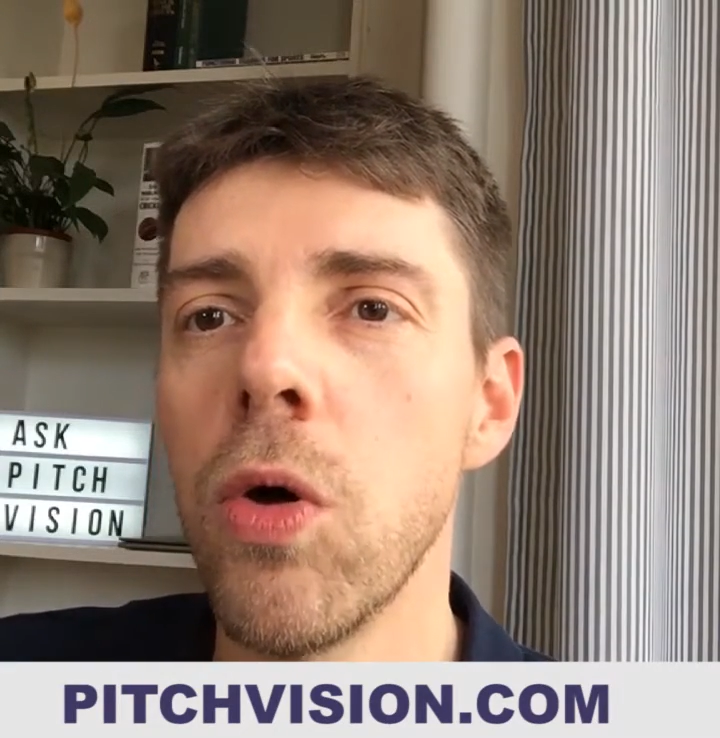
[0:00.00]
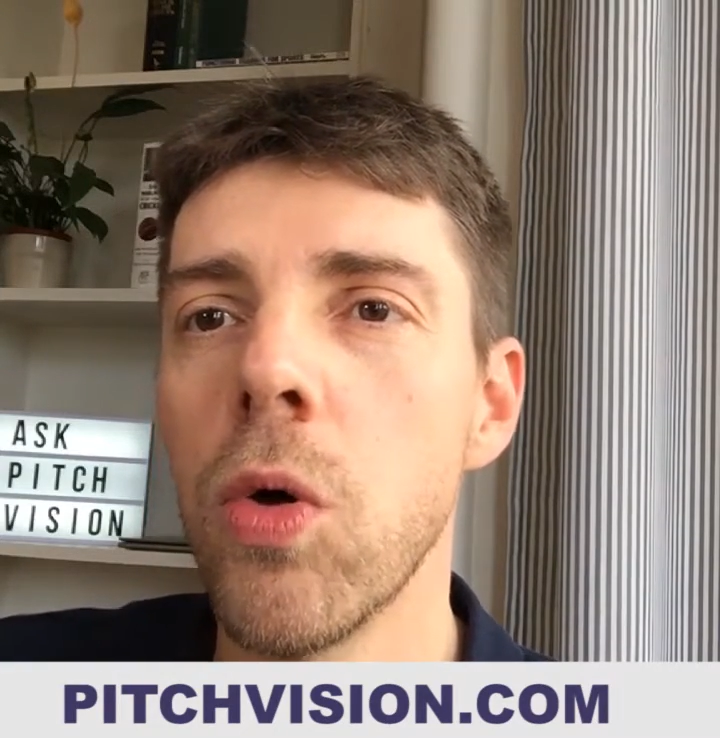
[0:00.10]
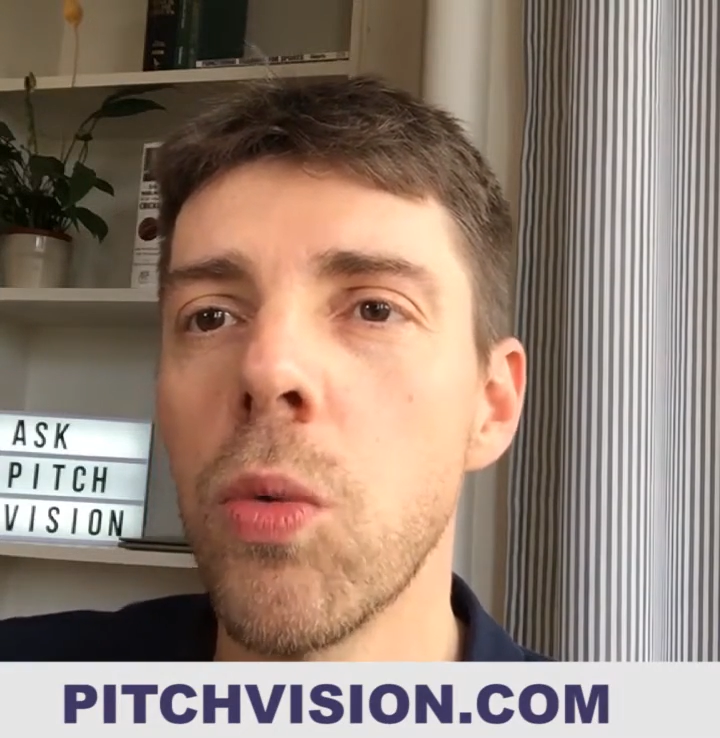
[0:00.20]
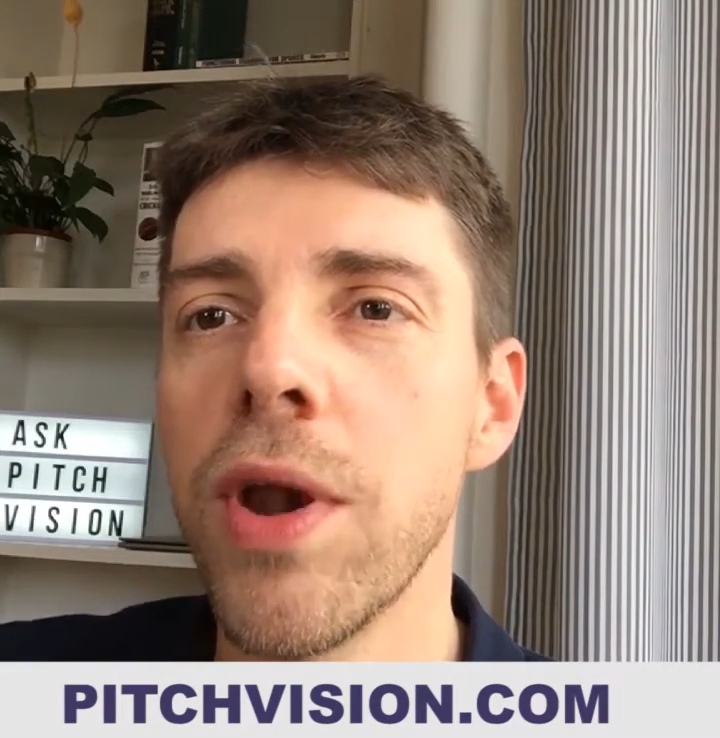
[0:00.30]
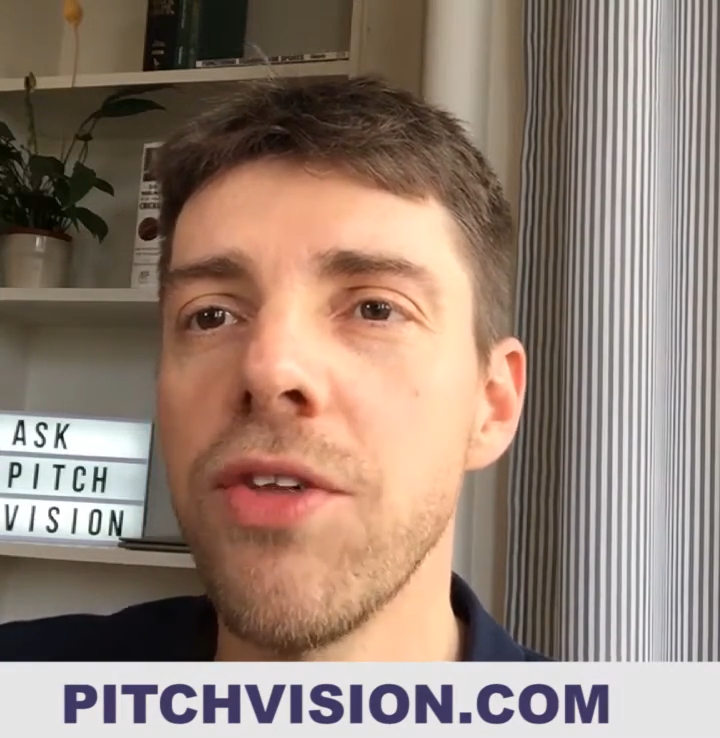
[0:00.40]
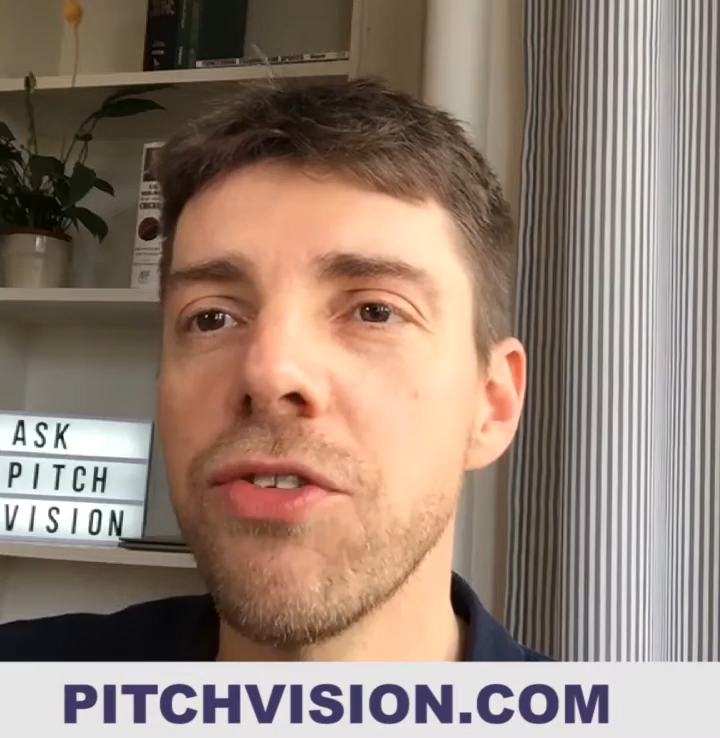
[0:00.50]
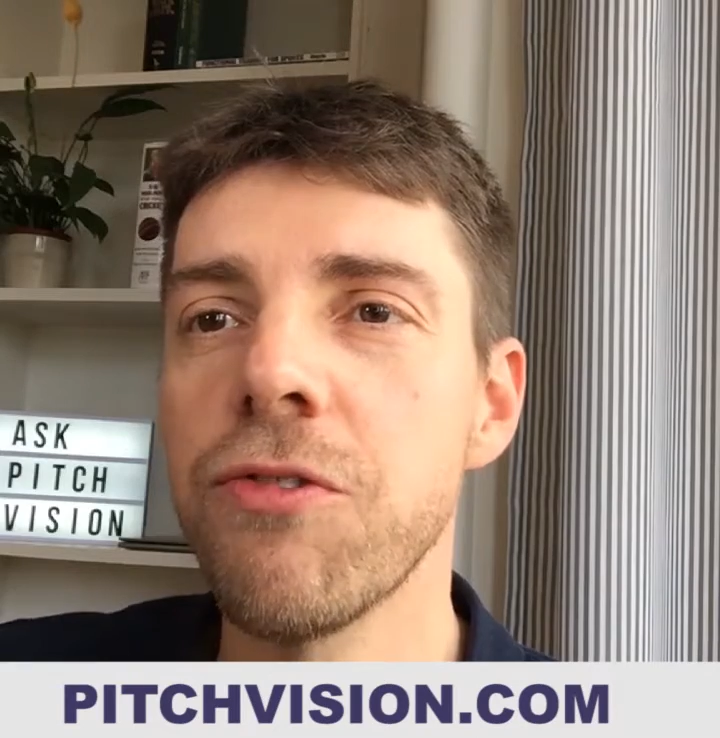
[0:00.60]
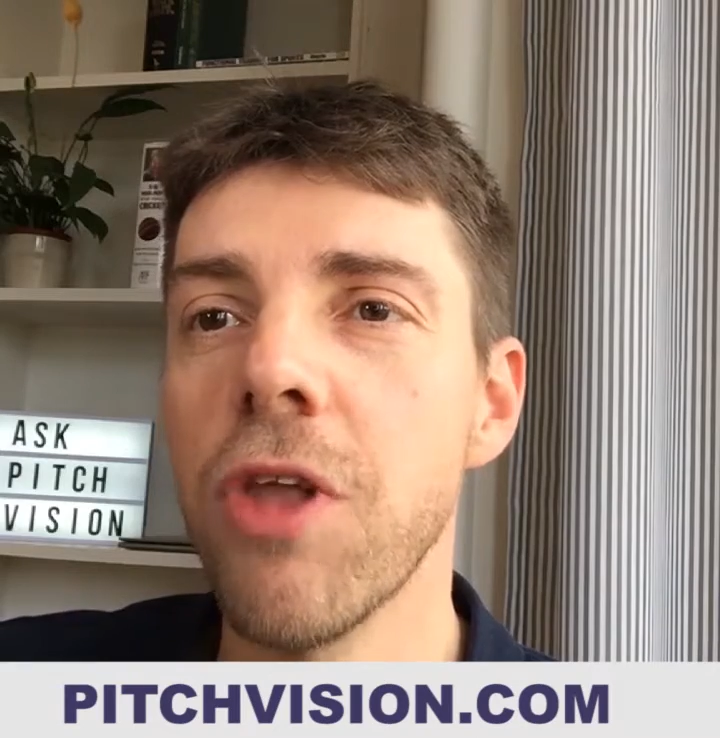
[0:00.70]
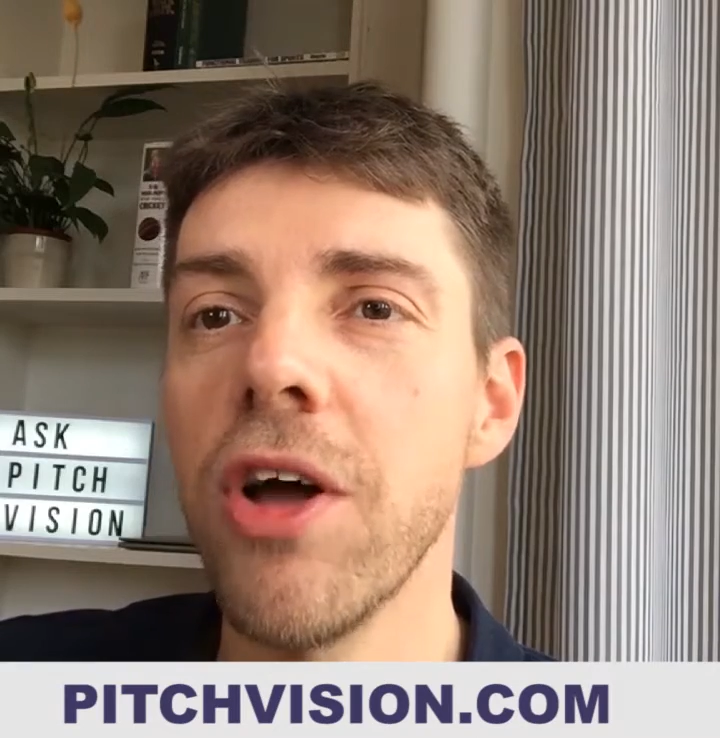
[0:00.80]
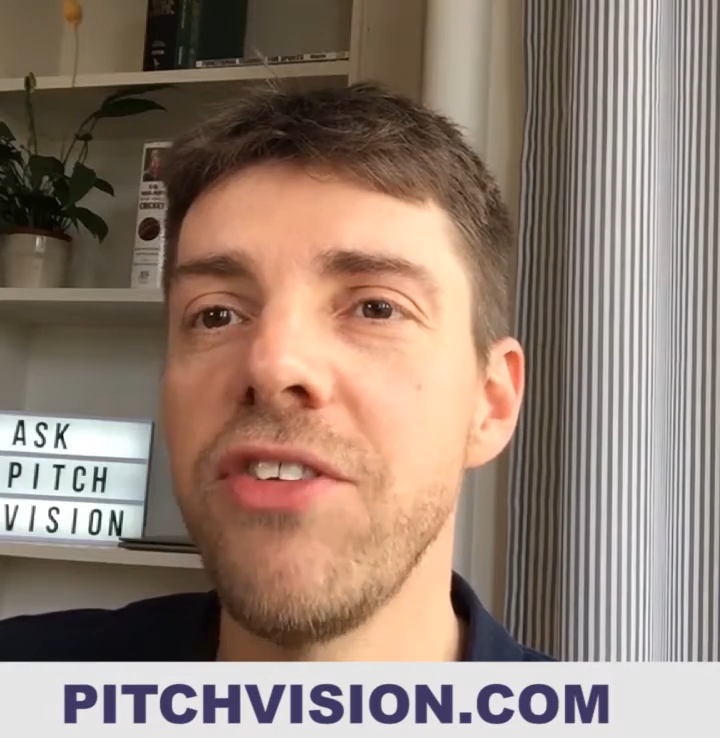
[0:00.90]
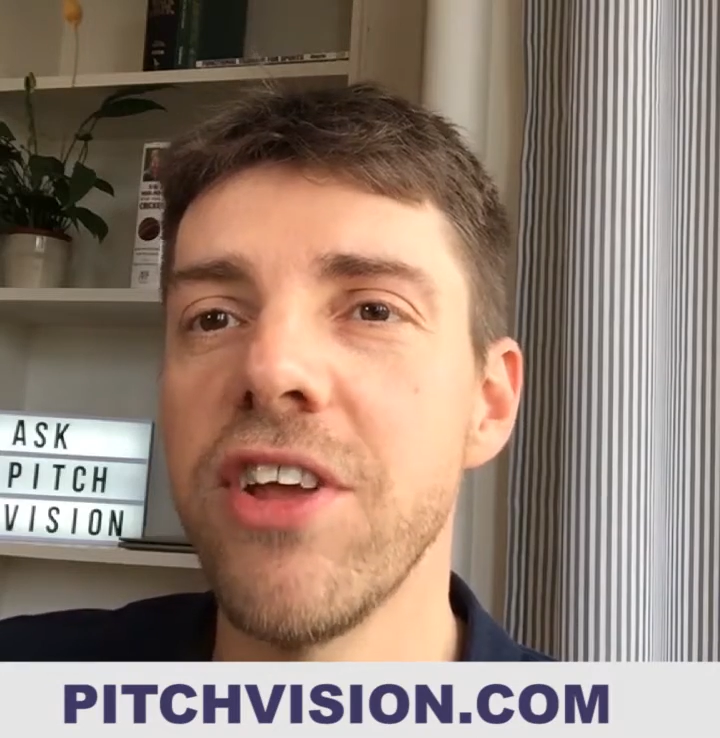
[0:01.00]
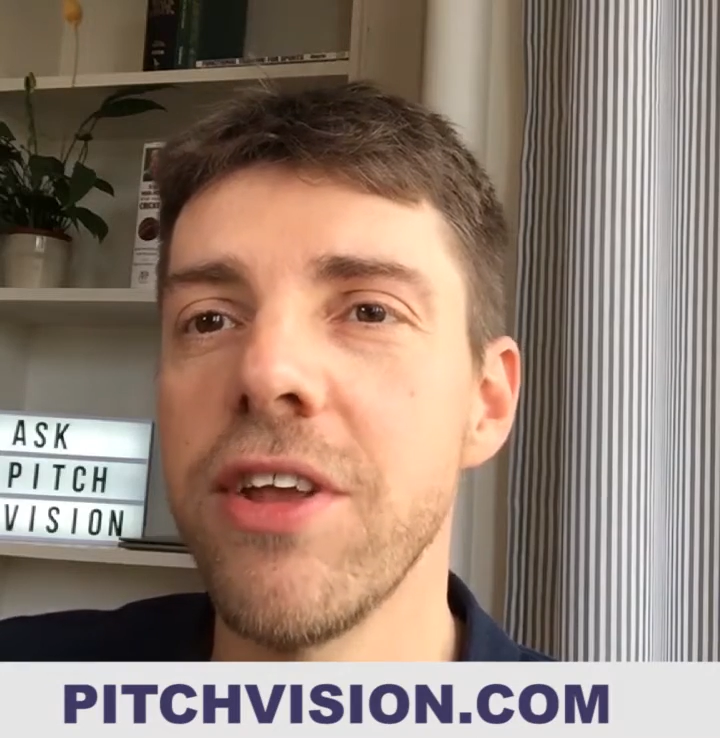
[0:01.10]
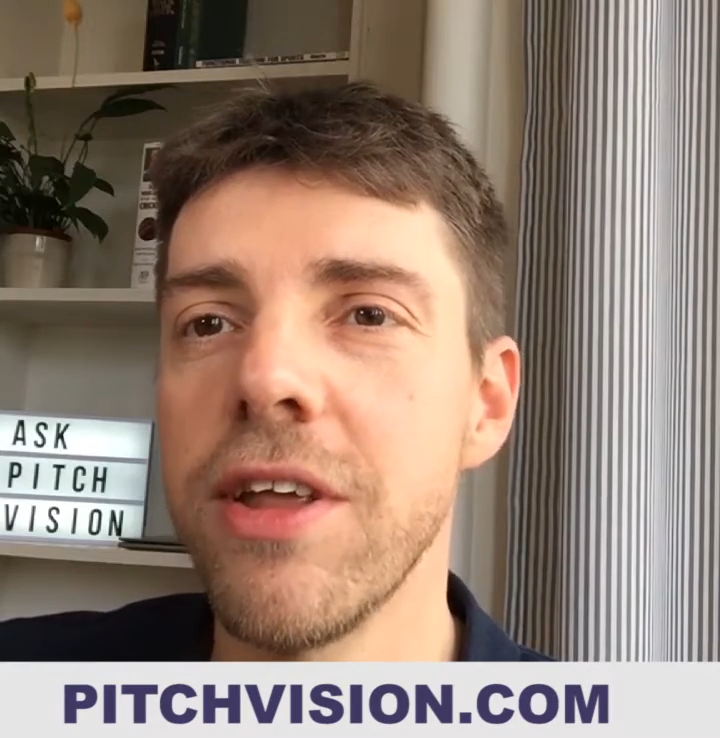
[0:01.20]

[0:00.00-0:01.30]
when it's flighted